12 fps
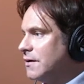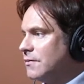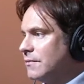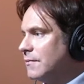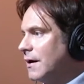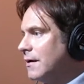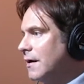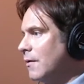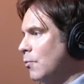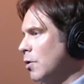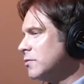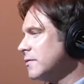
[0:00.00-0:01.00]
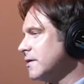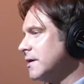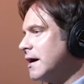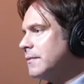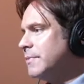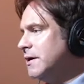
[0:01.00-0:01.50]
You know, I worked with a
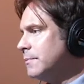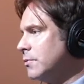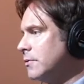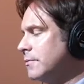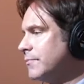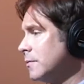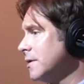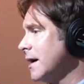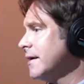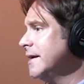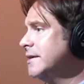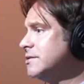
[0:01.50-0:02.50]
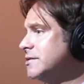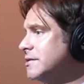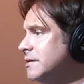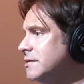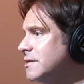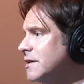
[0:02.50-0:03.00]
lot of people, worked with a lot of
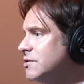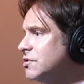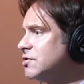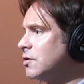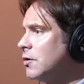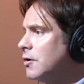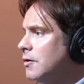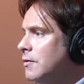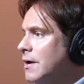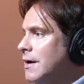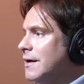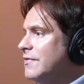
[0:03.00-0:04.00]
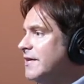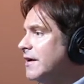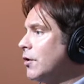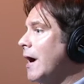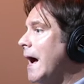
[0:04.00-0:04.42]
agencies, and I just saw the